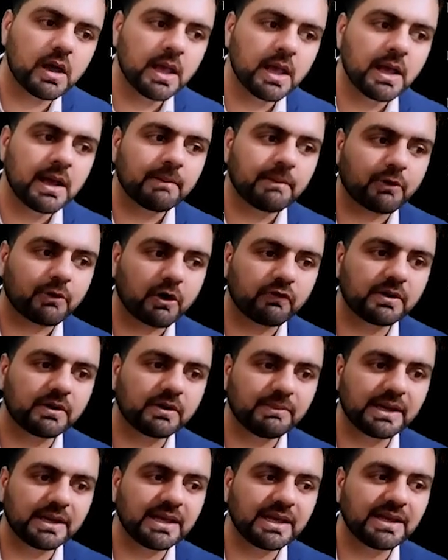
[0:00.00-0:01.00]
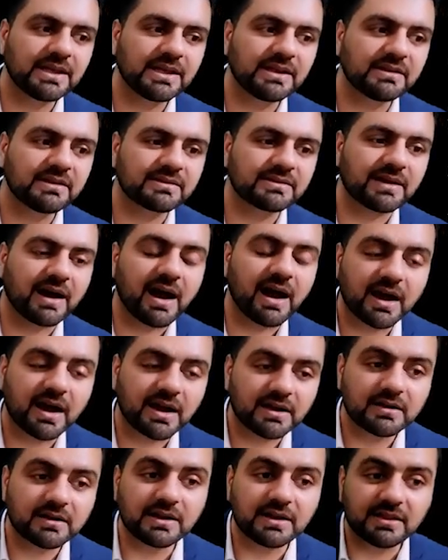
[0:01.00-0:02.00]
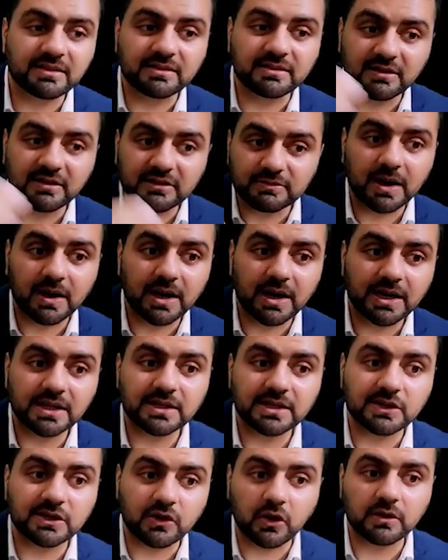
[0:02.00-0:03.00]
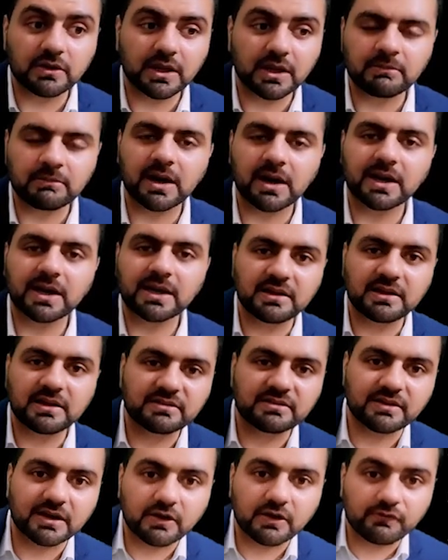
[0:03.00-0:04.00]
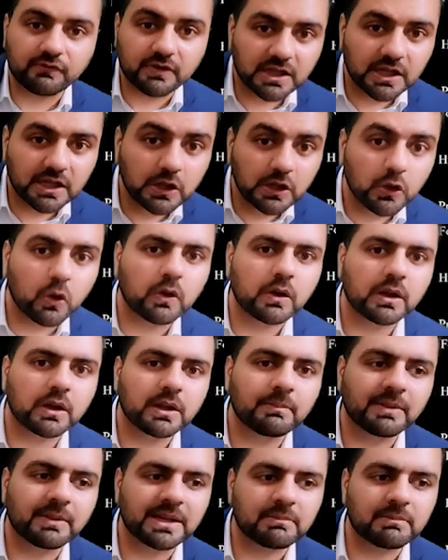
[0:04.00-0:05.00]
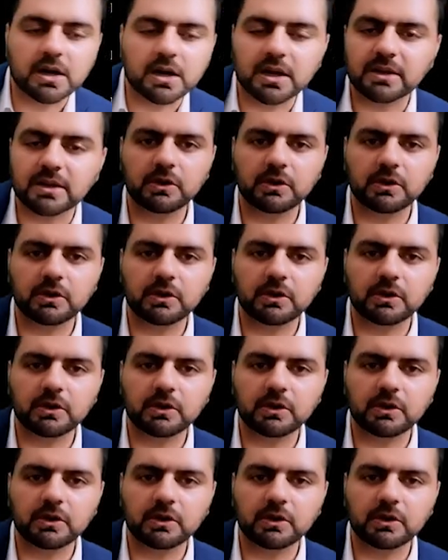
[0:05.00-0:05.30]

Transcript: profit making is higher in this market, in the online market, instead of in the local money market.